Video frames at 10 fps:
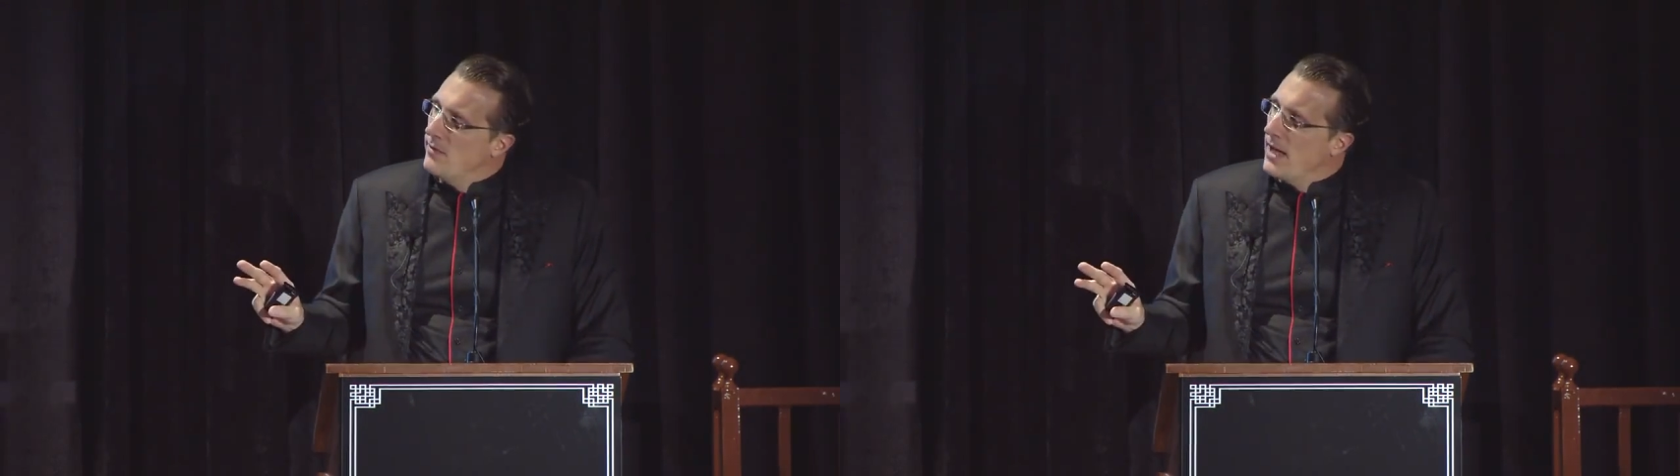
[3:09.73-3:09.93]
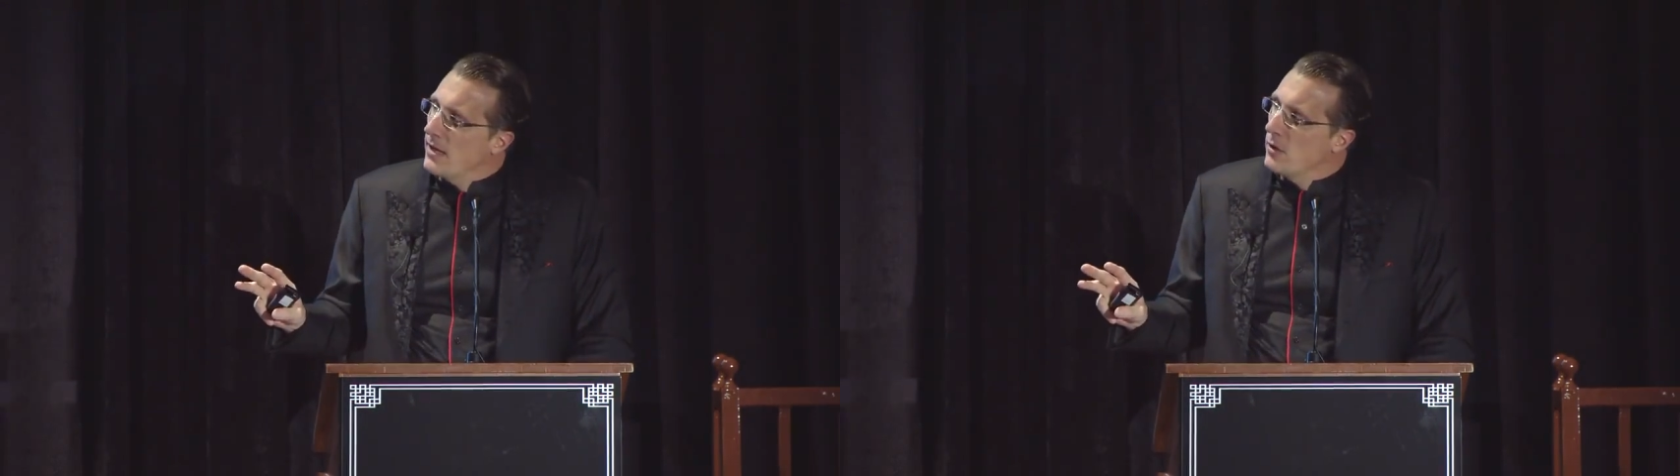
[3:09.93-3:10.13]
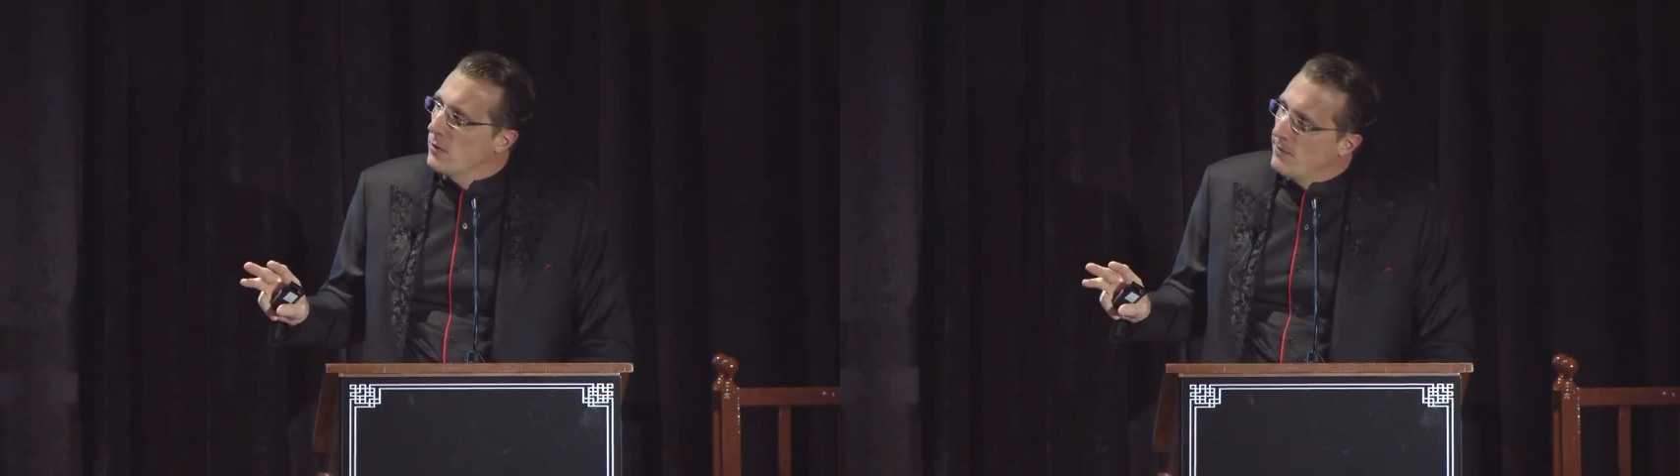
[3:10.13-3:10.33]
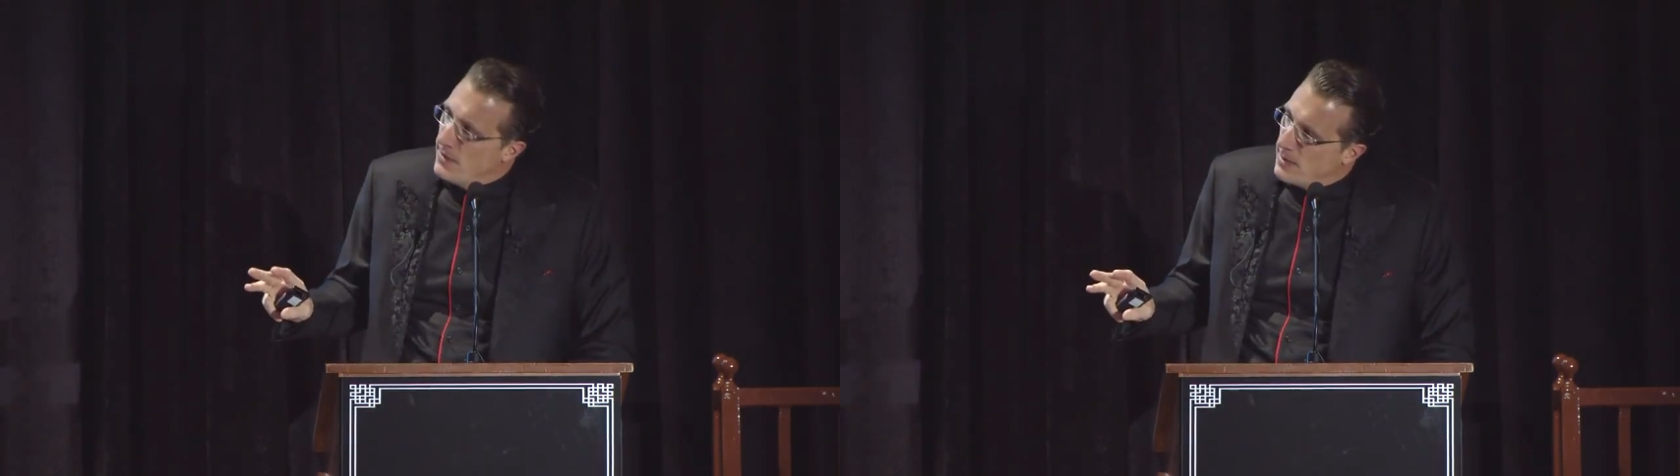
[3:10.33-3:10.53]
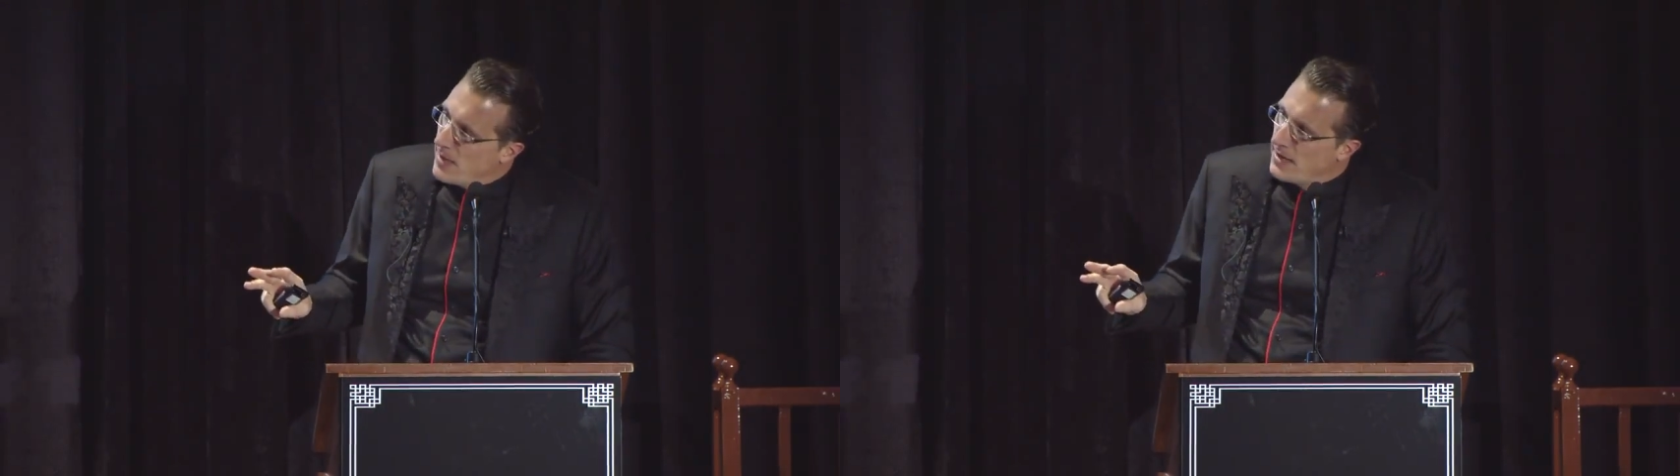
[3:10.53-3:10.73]
we've gotten cold
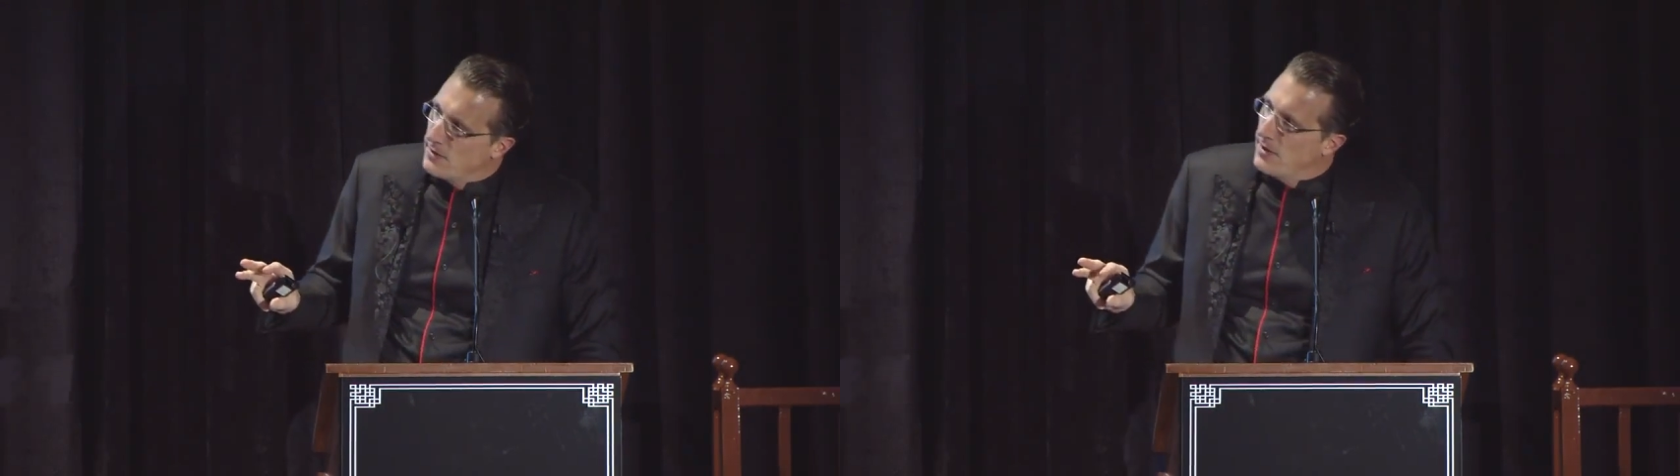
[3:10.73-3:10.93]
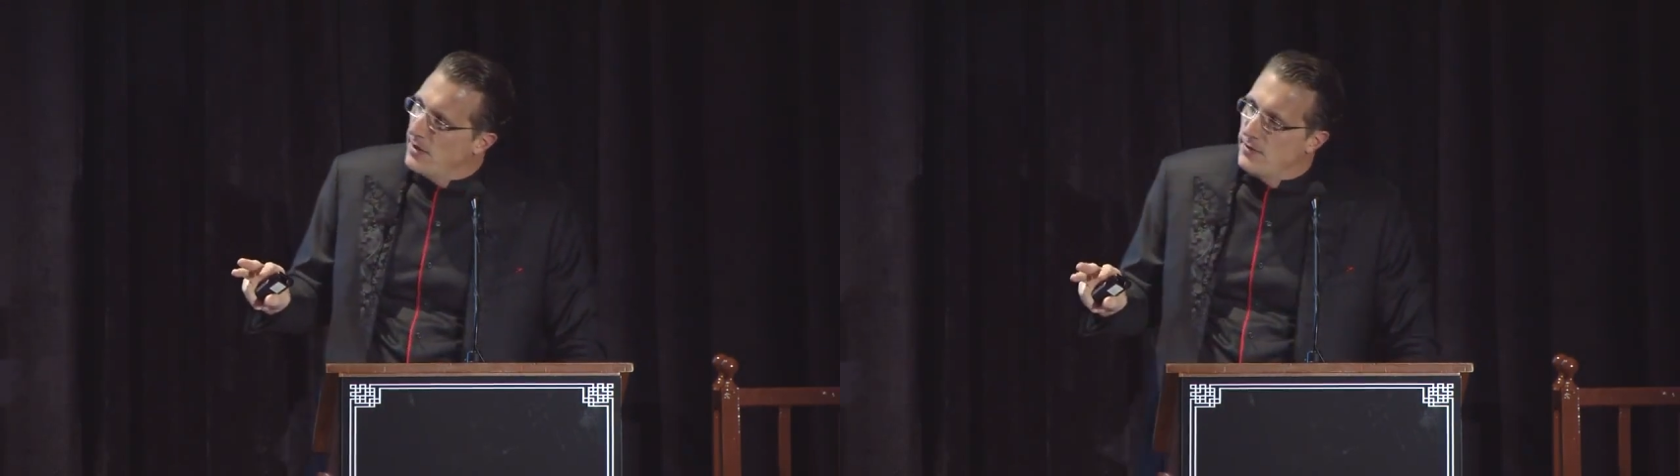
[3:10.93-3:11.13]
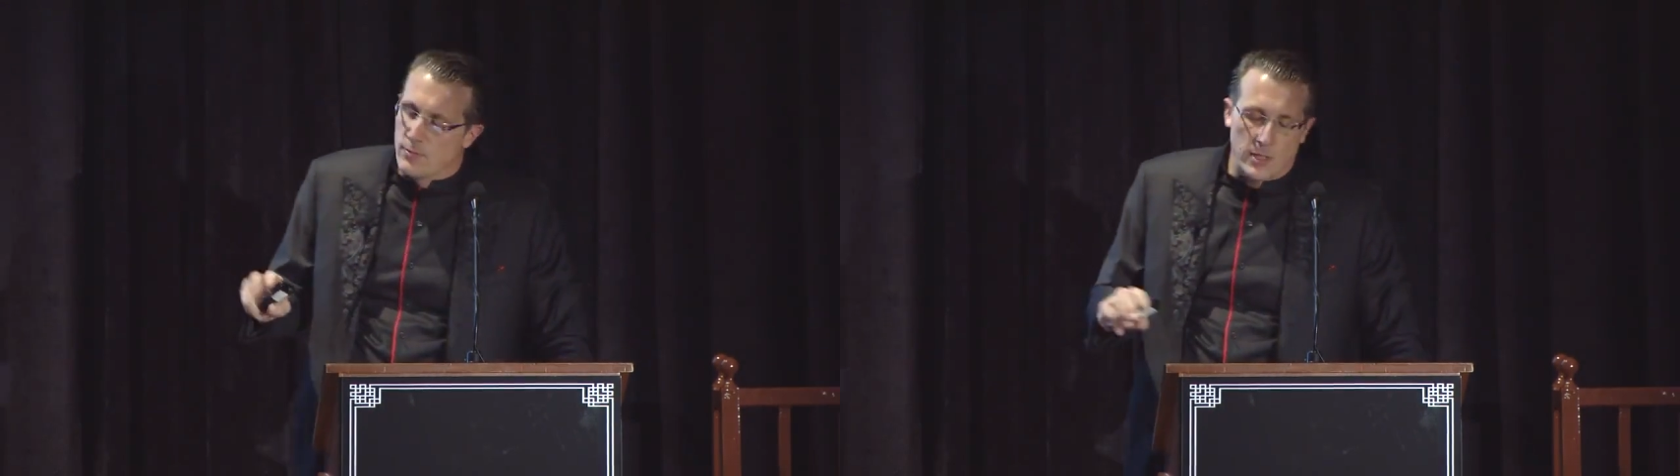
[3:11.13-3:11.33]
feet about this,